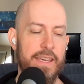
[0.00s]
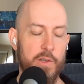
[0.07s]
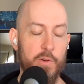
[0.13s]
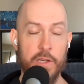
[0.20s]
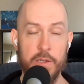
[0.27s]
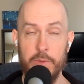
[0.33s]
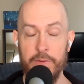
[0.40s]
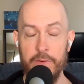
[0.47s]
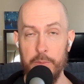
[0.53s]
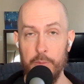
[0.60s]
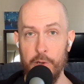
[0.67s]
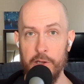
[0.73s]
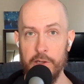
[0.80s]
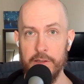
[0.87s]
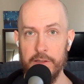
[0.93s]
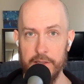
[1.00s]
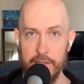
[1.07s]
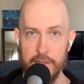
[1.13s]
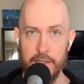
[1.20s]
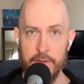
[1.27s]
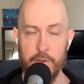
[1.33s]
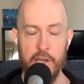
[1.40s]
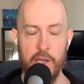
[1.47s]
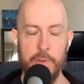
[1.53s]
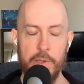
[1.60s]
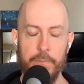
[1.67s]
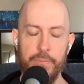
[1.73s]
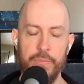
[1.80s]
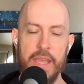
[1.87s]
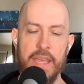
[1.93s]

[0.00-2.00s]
Correct me if I'm wrong. You can leave a comment.